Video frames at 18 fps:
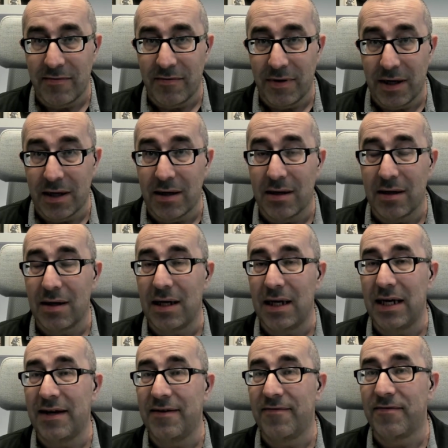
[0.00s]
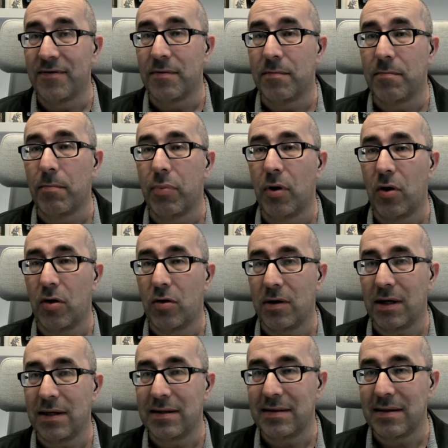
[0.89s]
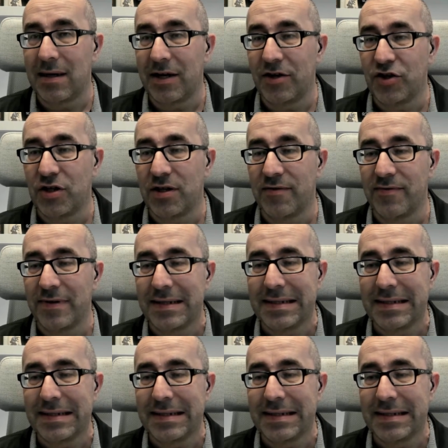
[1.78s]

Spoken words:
will even block installation if